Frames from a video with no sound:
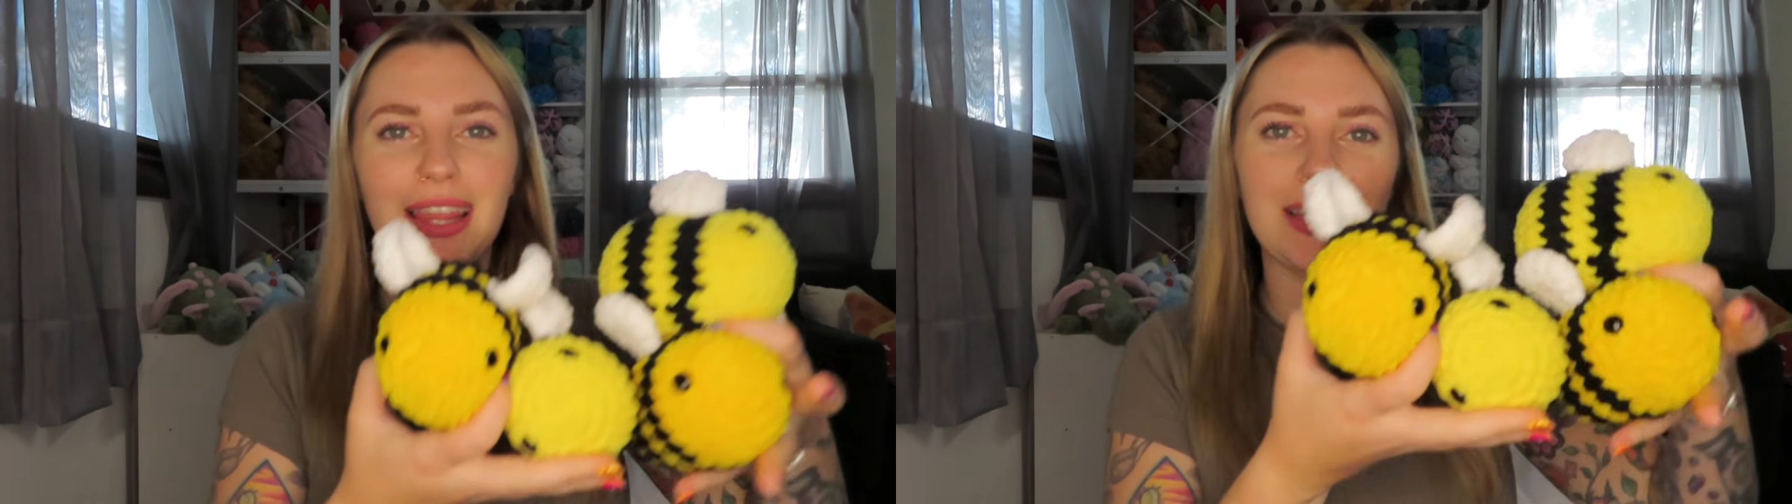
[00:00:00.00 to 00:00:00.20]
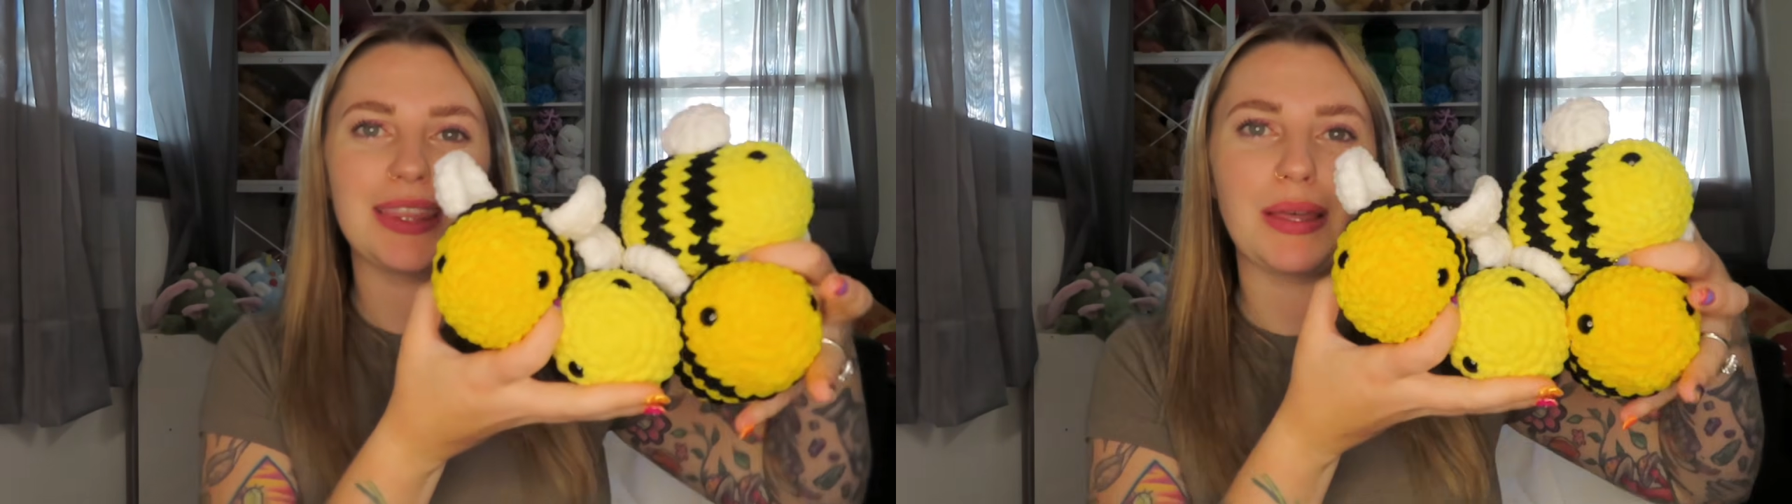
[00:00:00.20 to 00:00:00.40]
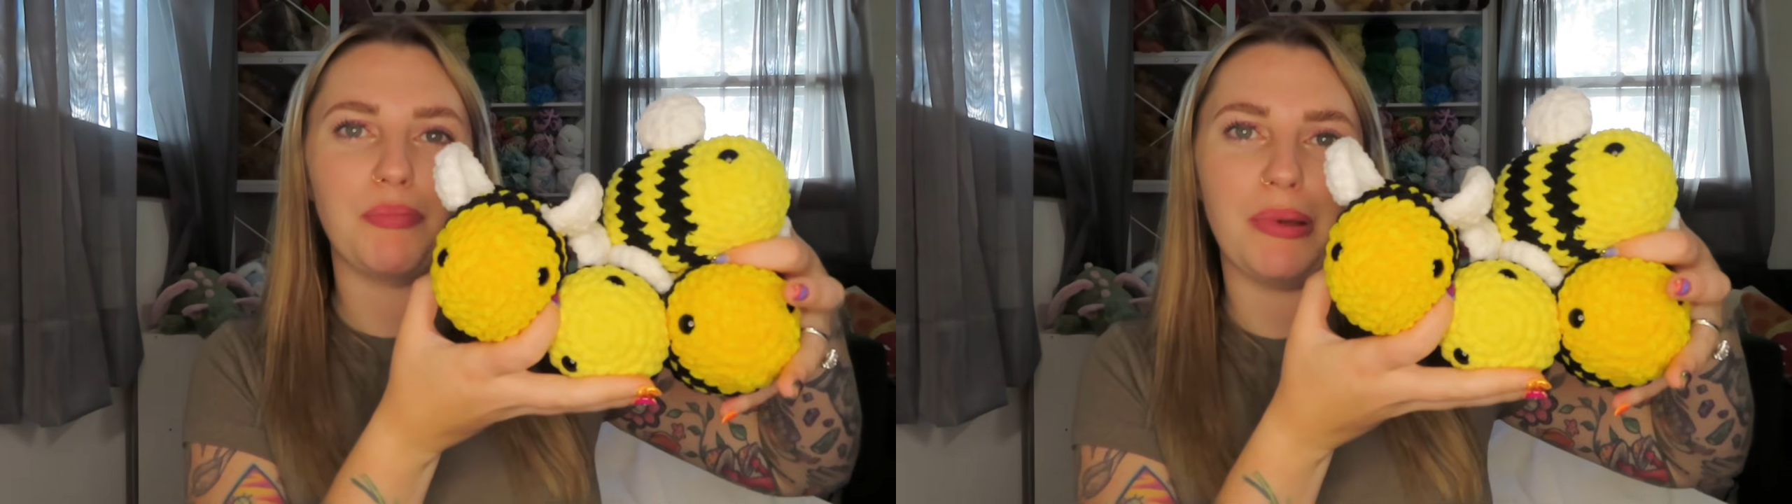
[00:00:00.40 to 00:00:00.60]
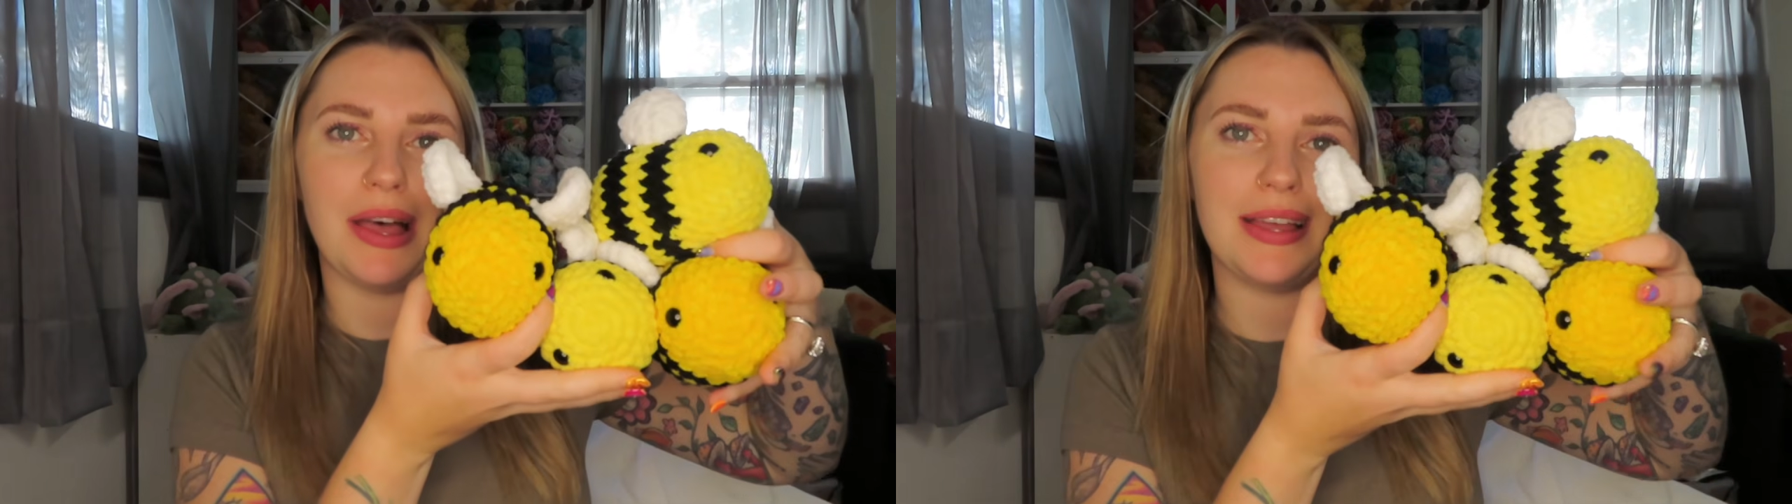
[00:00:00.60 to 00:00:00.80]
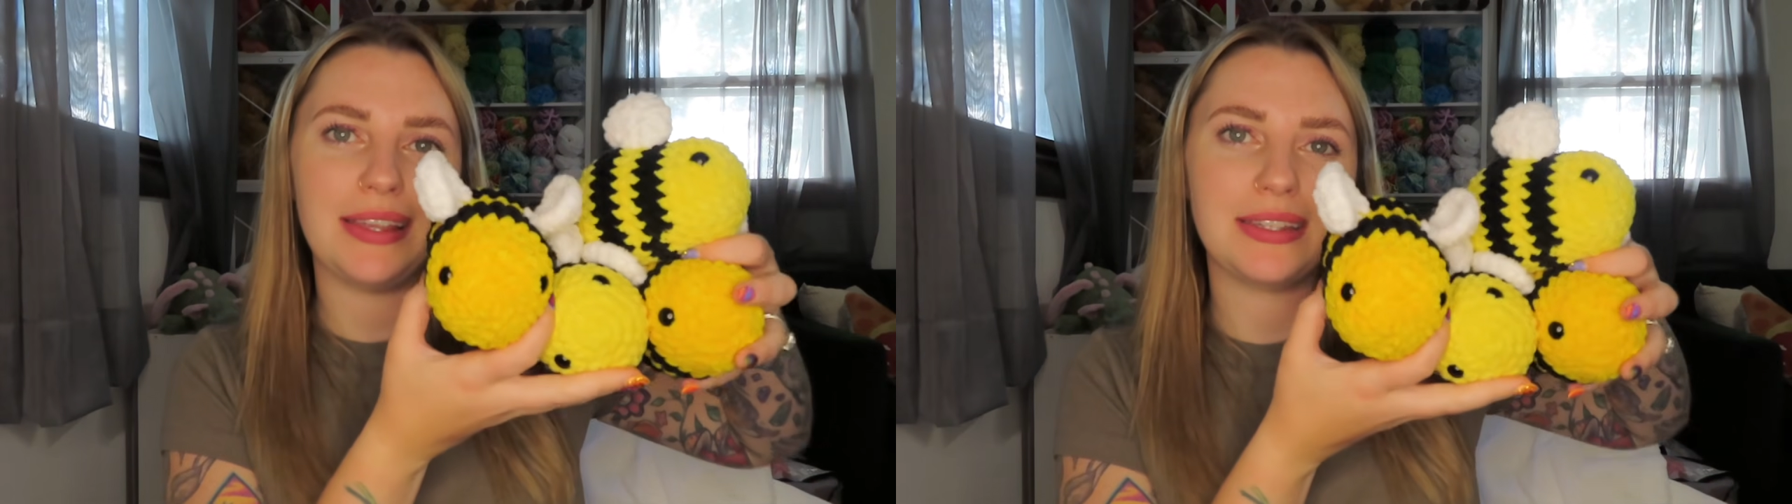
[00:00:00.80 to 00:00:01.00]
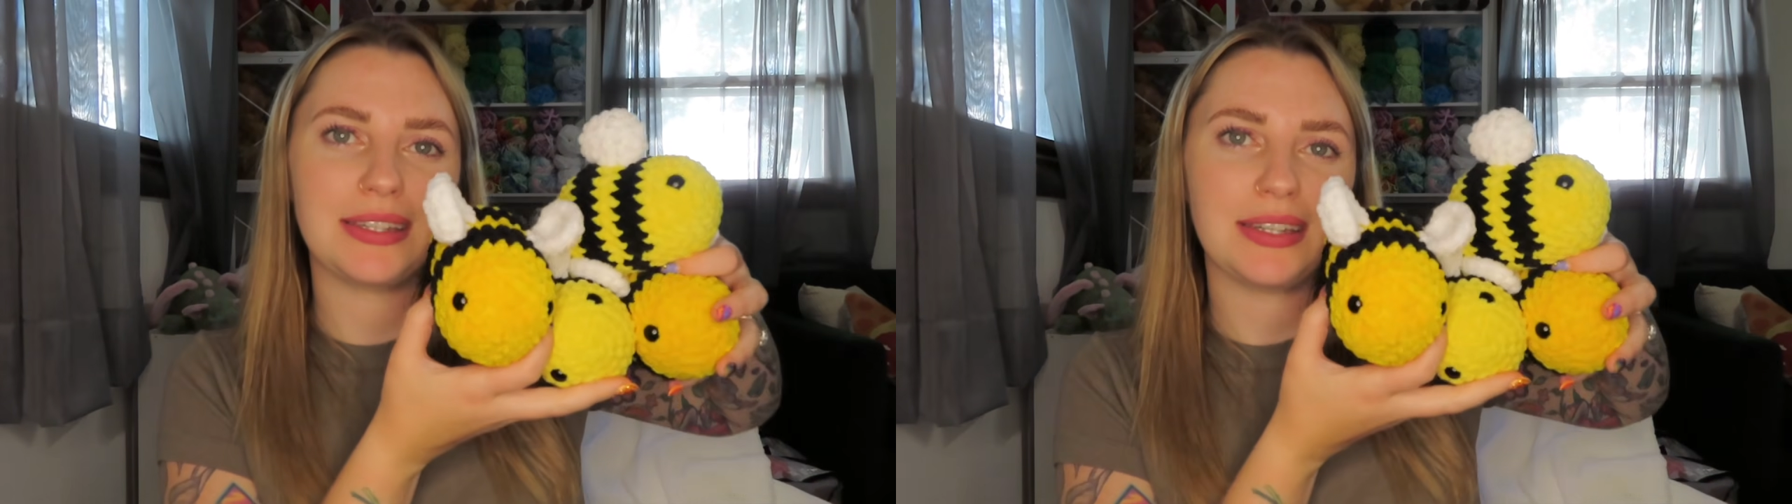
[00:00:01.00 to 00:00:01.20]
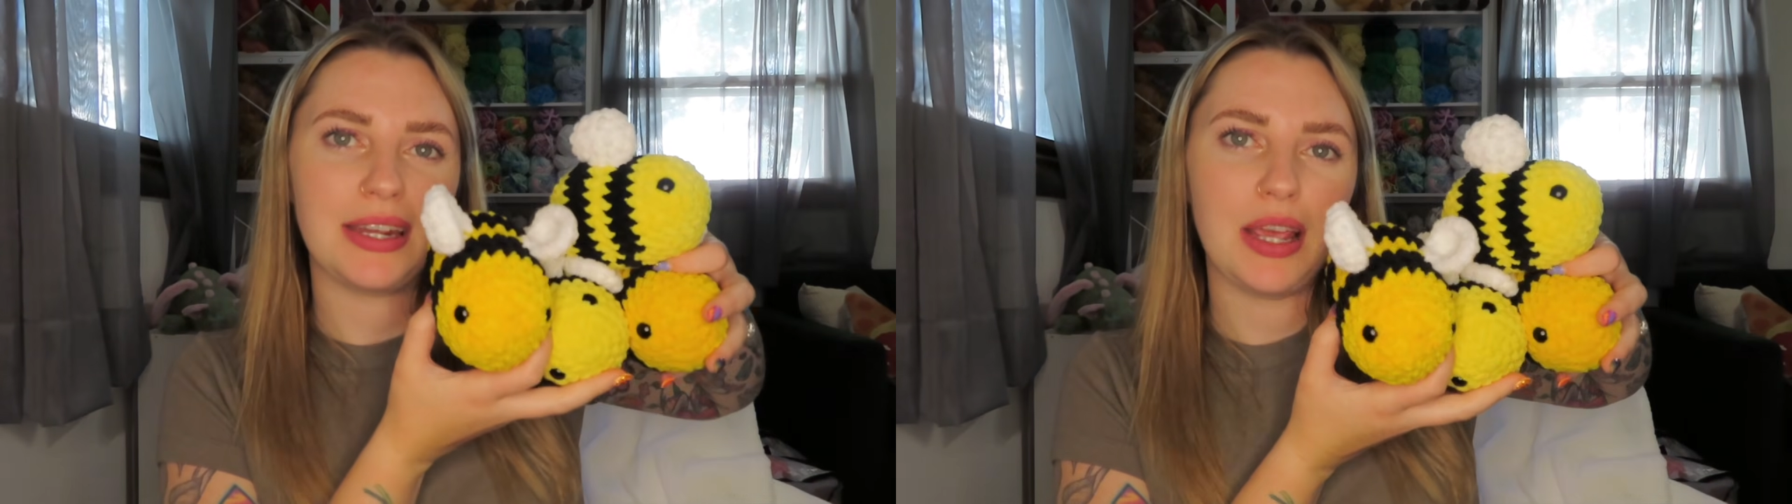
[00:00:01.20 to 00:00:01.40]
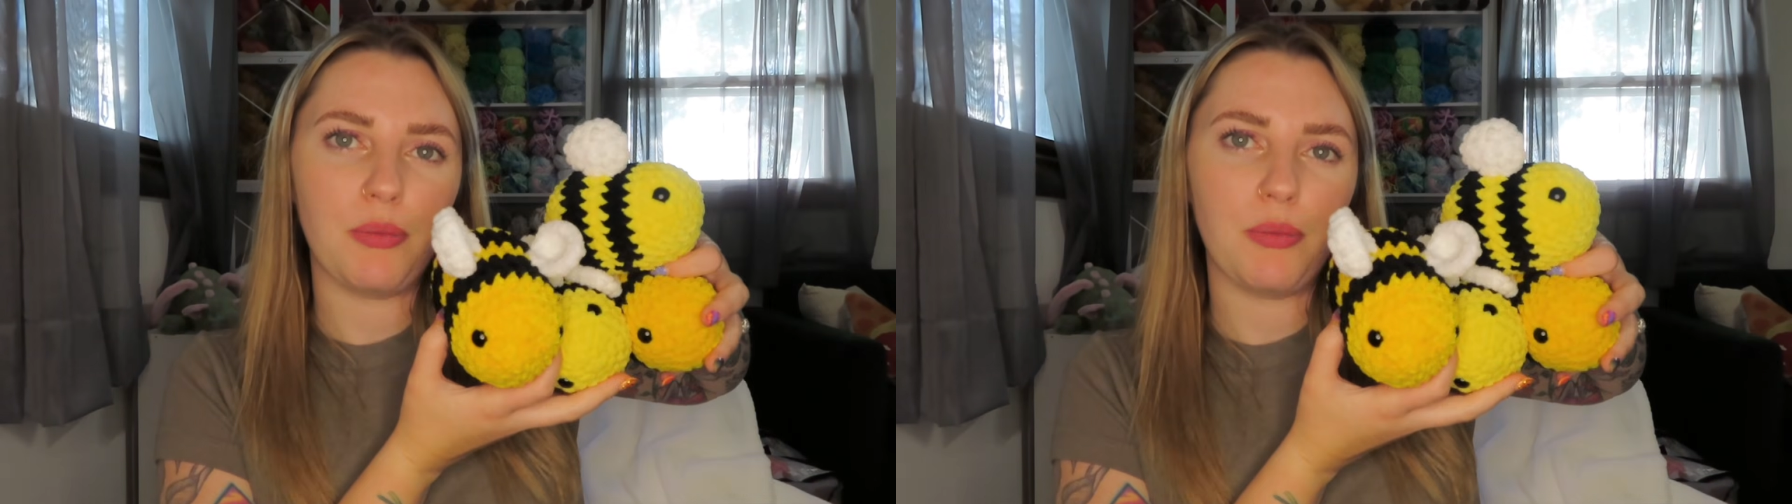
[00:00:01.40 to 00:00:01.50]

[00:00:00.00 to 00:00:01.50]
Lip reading: like the best,